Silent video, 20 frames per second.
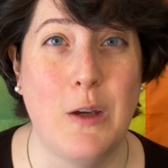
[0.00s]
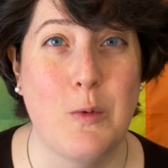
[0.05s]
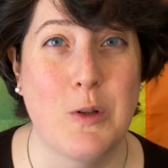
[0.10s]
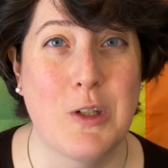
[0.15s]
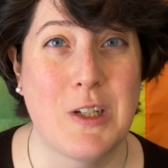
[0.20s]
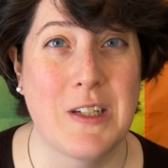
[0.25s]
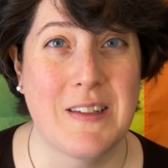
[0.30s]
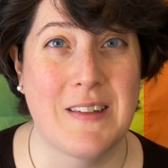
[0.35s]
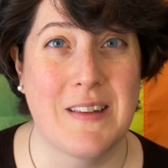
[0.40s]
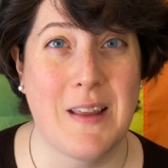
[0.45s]

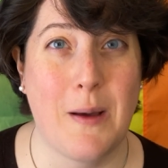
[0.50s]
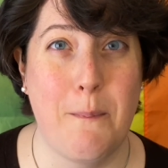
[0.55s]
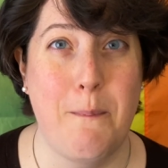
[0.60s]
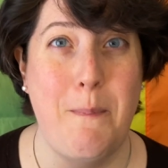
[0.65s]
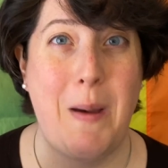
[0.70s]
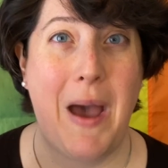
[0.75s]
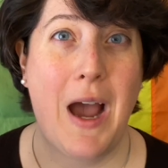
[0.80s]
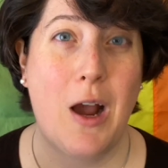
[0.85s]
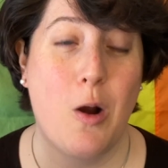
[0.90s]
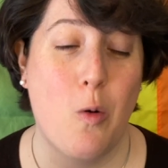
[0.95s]
which is the
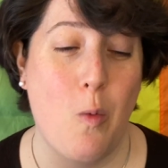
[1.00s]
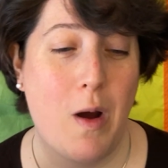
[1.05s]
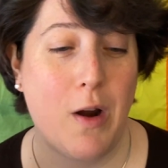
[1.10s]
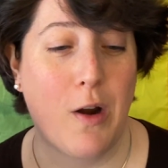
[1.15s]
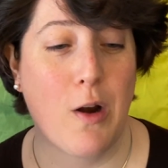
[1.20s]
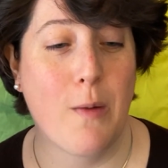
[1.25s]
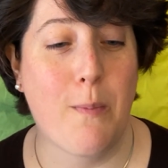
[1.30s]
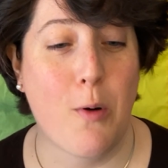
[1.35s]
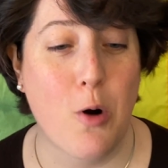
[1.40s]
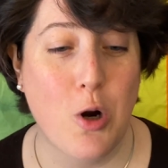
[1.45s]

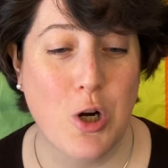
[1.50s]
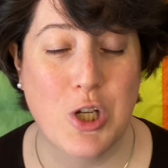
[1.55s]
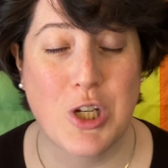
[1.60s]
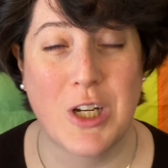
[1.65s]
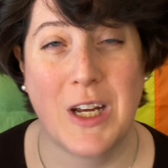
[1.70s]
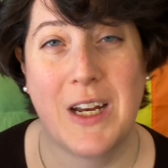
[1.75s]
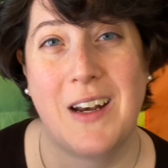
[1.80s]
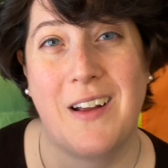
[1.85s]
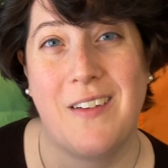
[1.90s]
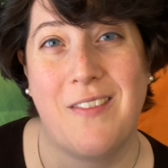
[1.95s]
backwater
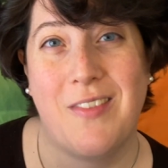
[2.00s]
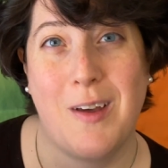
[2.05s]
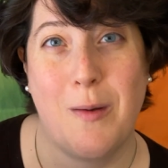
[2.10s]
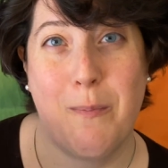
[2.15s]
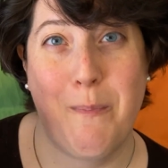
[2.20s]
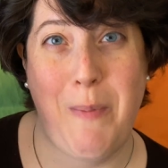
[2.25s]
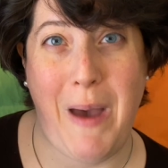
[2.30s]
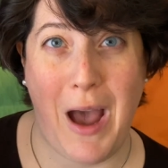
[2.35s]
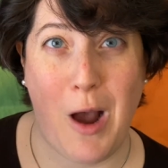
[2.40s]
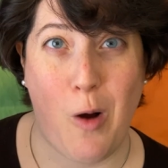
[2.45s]
portion of the
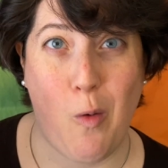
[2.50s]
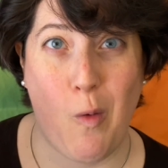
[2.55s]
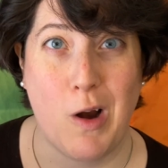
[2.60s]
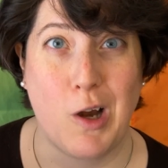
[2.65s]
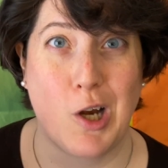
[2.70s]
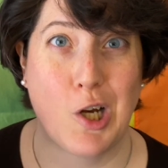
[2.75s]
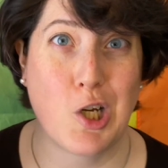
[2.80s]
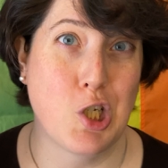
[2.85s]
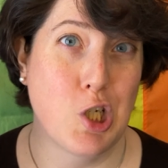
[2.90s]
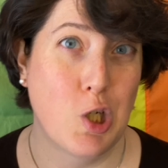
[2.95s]

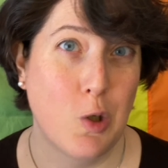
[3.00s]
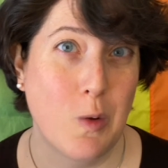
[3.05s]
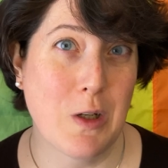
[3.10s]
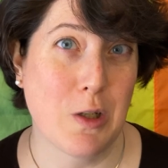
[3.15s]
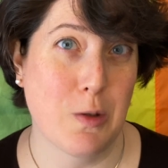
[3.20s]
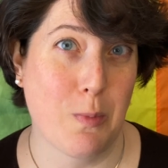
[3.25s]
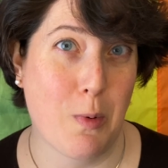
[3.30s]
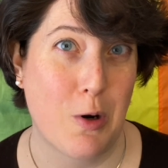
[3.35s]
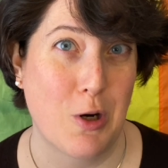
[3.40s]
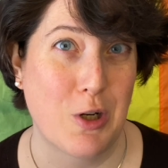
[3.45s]
backwater
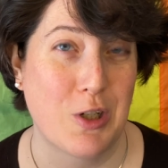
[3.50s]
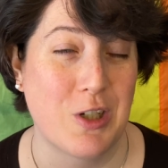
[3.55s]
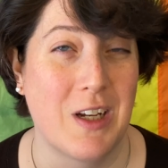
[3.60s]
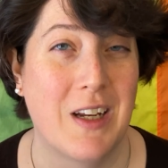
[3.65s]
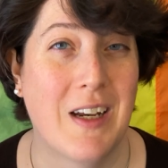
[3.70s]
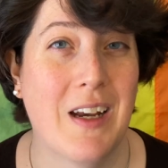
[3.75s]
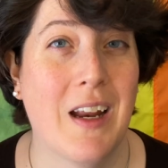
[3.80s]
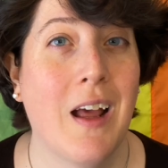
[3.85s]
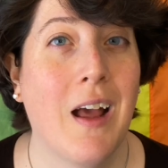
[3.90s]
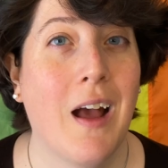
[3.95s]
Jewish
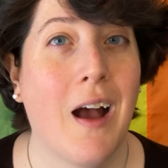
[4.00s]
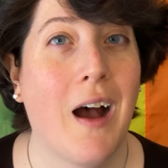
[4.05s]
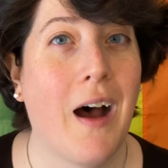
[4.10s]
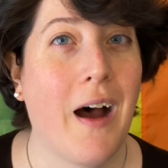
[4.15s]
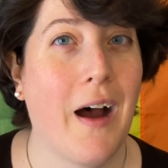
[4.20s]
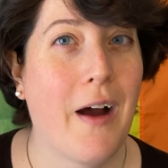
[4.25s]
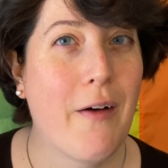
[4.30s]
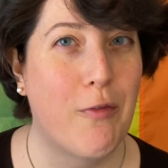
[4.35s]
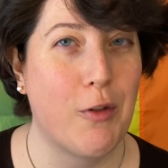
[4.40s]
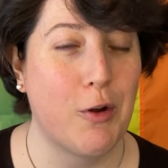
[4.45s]
portion
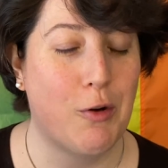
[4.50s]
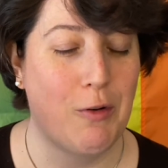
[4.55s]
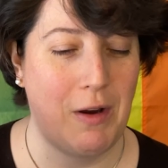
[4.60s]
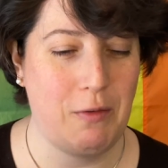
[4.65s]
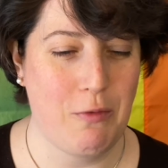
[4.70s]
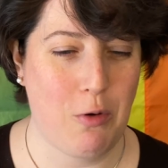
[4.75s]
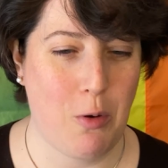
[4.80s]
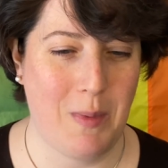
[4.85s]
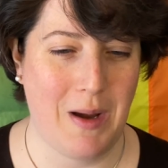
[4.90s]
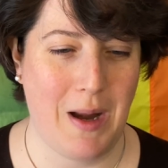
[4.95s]
of the great
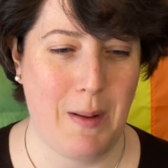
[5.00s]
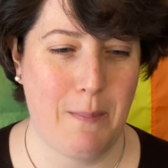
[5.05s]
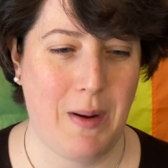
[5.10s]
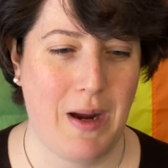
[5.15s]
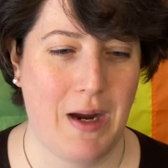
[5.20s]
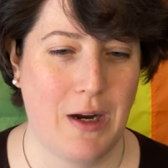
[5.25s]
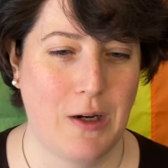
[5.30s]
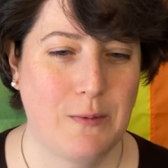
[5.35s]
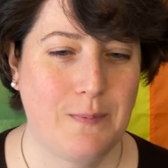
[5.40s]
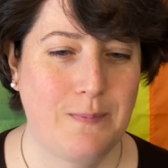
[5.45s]
Roman
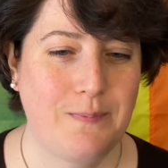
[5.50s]
Empire.